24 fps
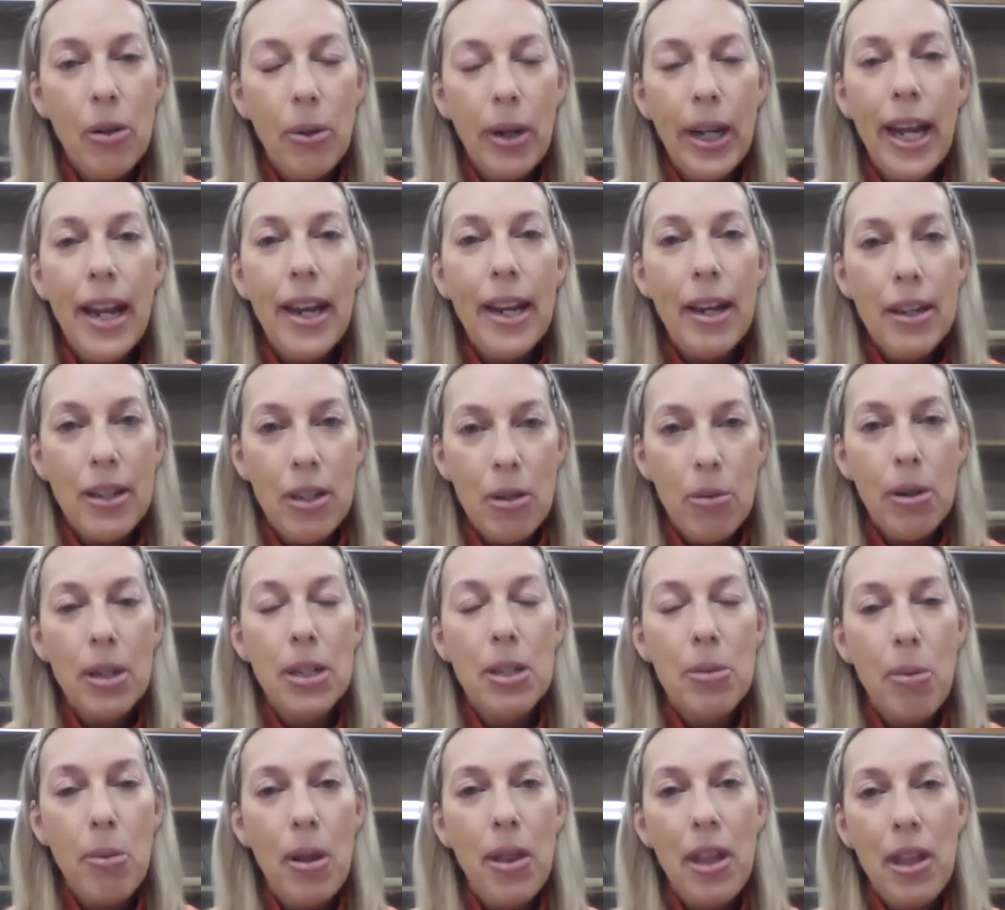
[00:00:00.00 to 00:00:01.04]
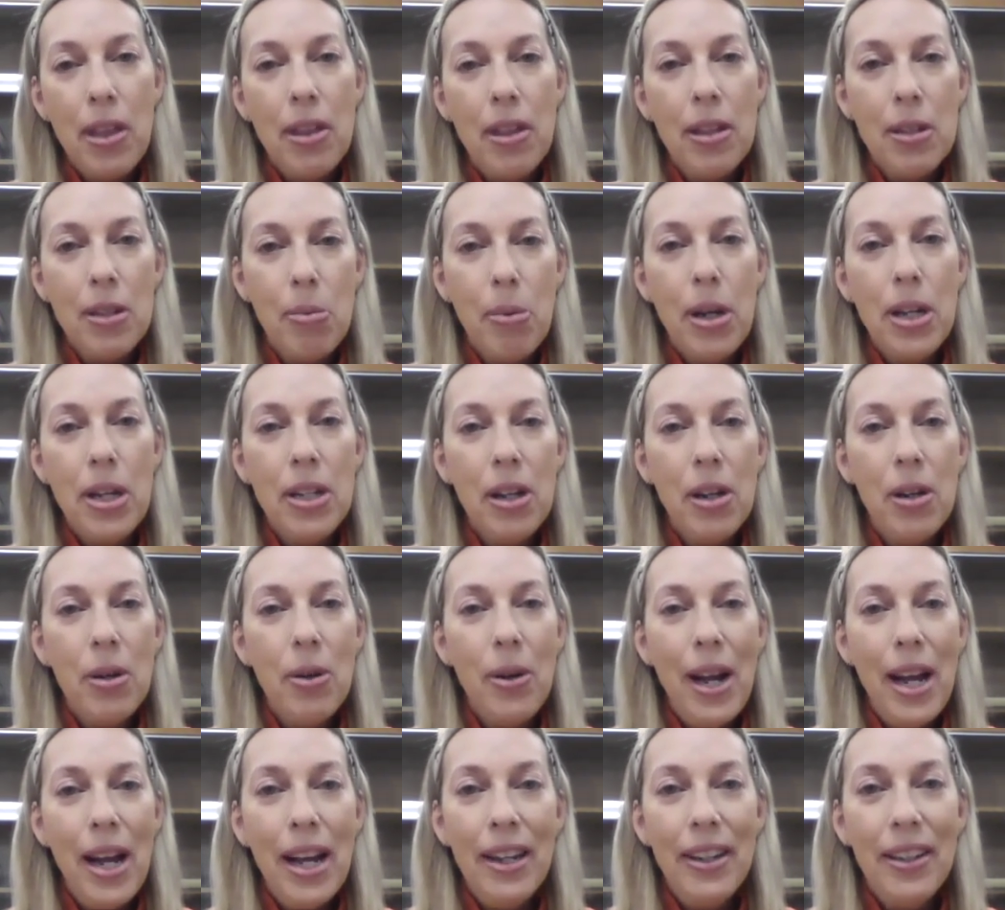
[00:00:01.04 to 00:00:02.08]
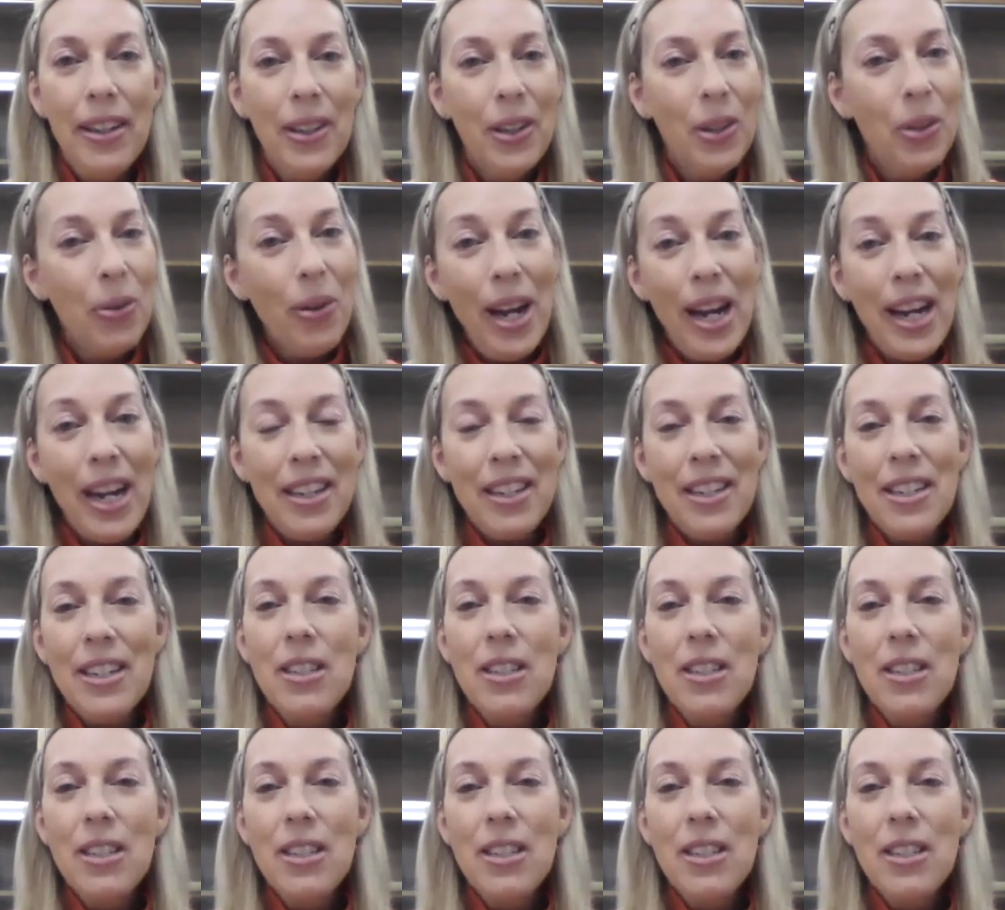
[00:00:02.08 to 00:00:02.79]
get it to us within this window, and great.